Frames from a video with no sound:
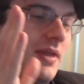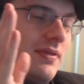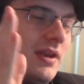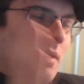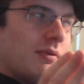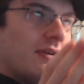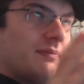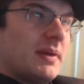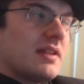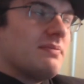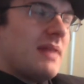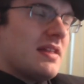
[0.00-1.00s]
number of
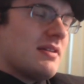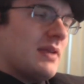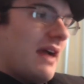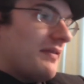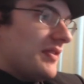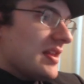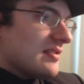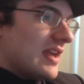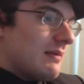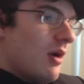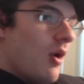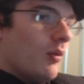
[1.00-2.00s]
pens they would have at this
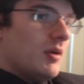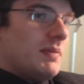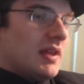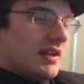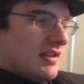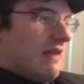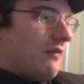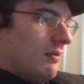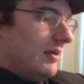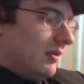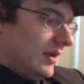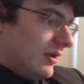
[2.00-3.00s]
time would be like several
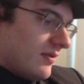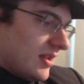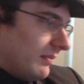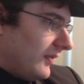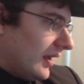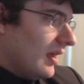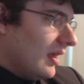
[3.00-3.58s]
billion or something.